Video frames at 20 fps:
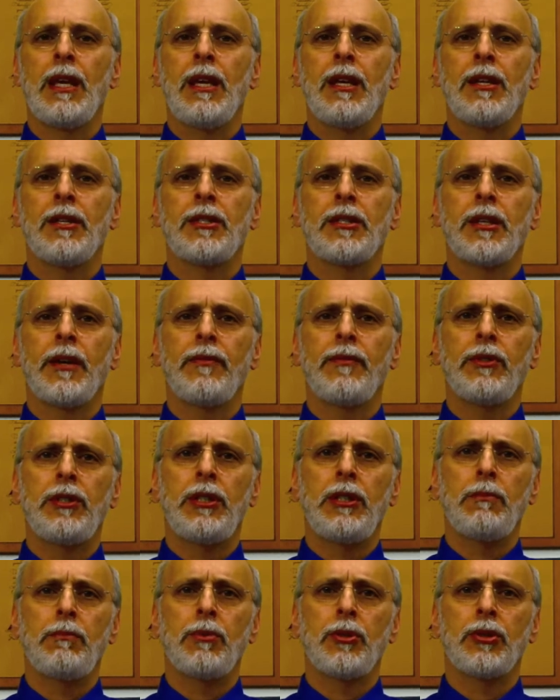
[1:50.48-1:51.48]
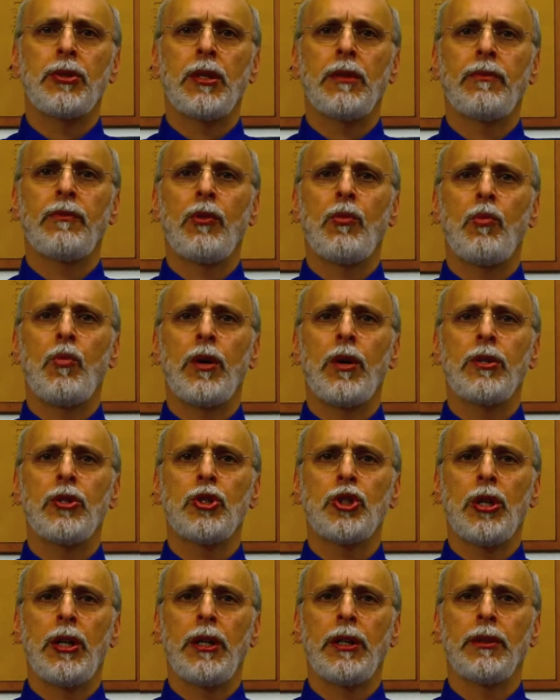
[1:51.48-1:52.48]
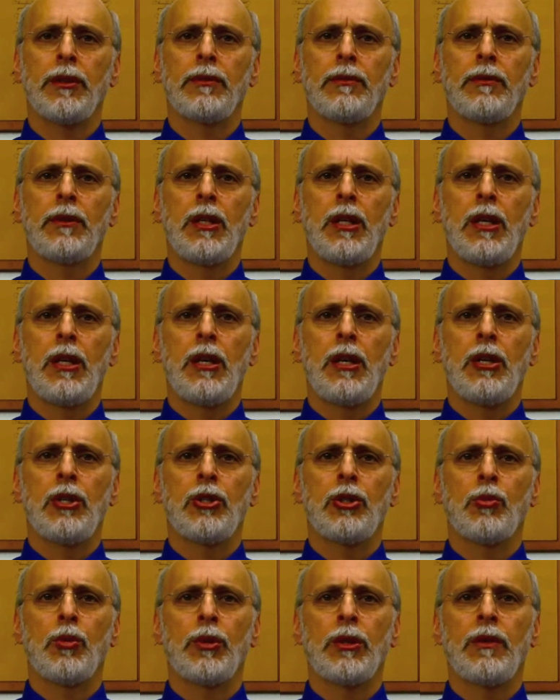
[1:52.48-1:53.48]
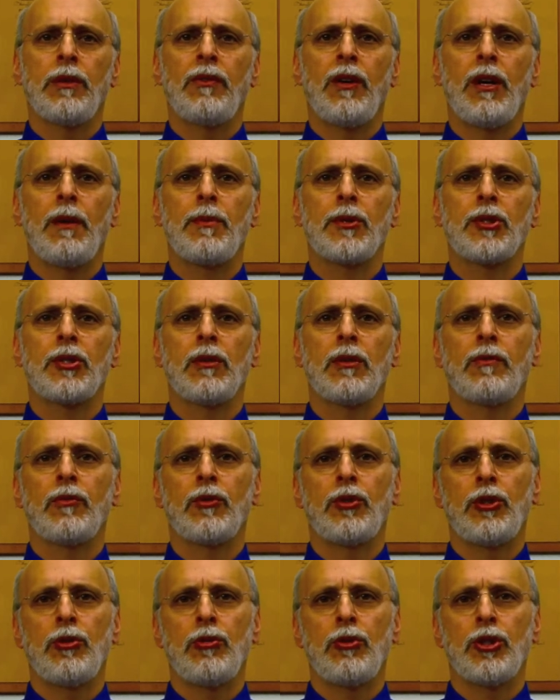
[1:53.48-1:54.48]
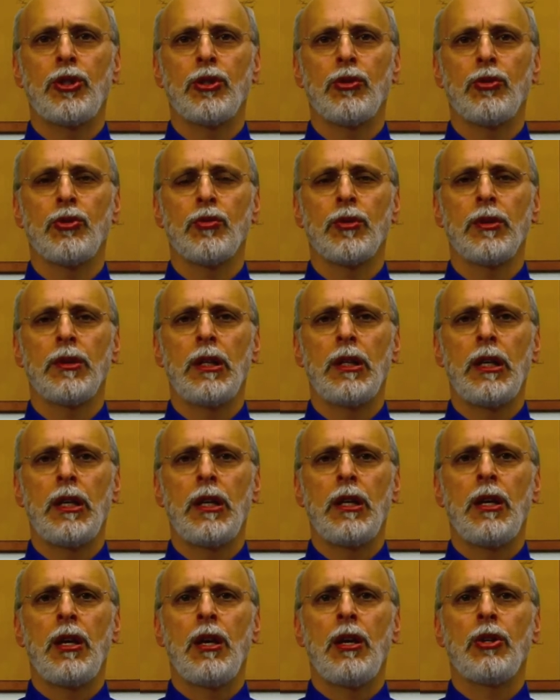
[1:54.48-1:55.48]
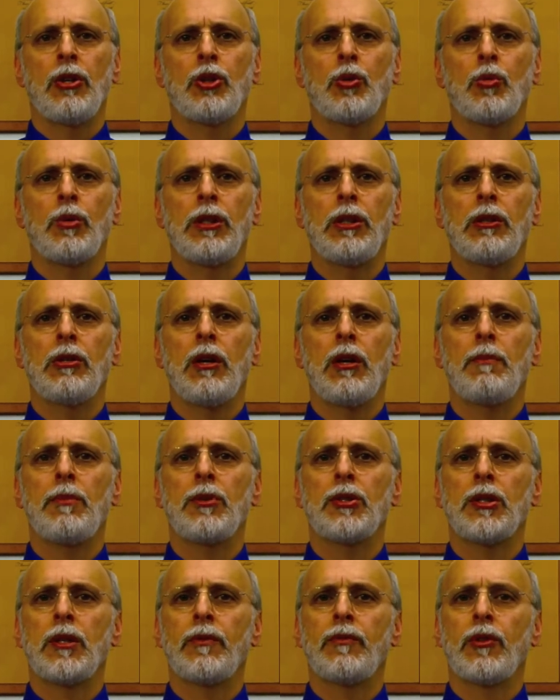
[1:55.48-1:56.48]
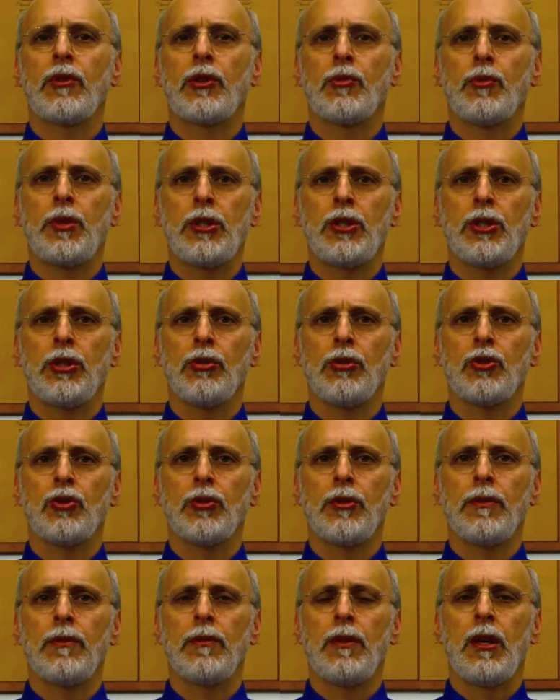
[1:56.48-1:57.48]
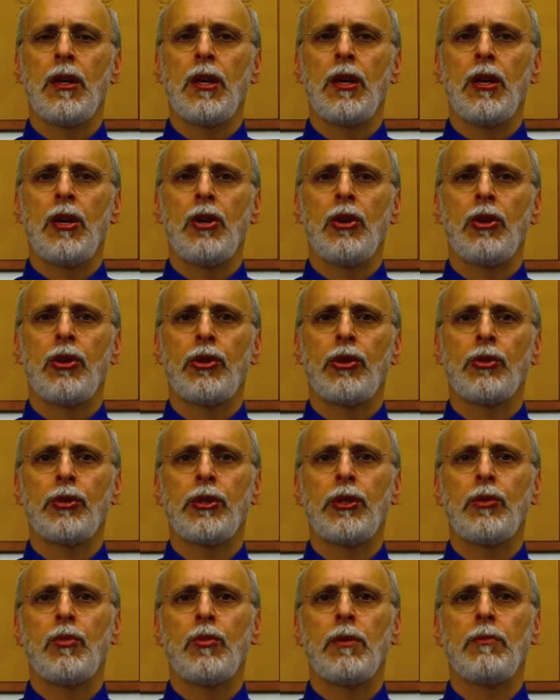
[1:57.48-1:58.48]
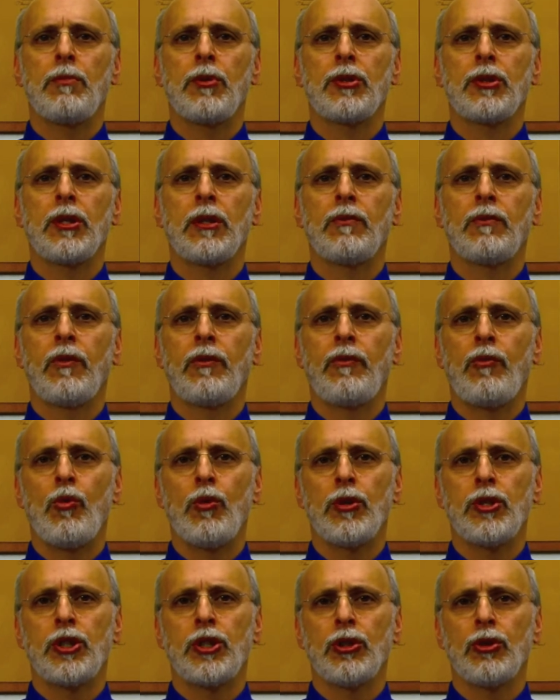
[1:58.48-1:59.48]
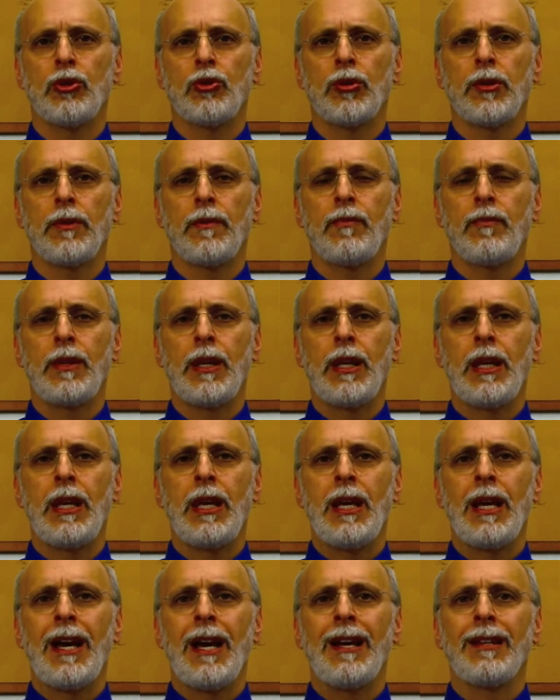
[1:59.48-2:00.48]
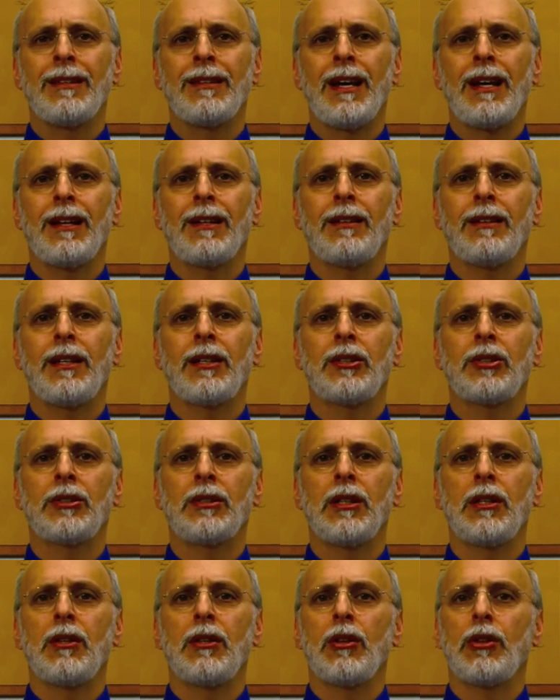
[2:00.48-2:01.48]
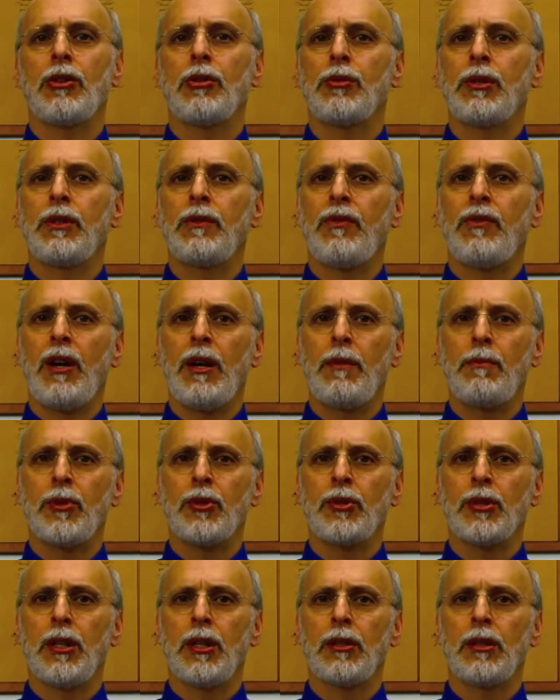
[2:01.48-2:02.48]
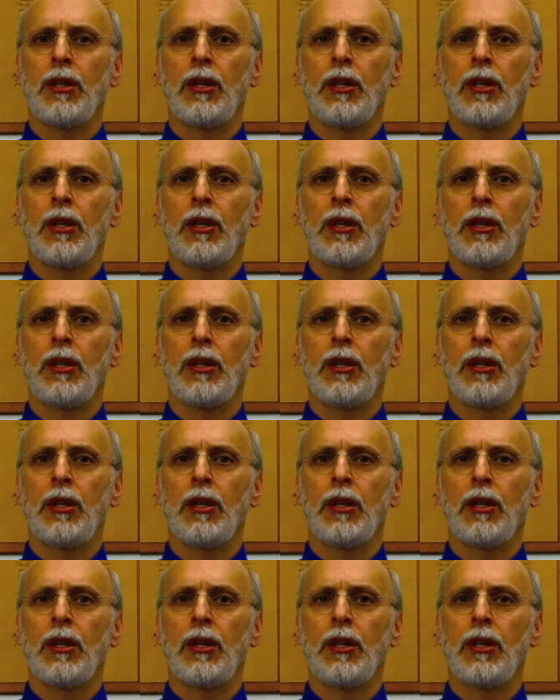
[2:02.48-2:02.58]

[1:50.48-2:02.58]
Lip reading: 17% for one child, 25% for two children, 29% for three children, 31% for four children, not less than 35%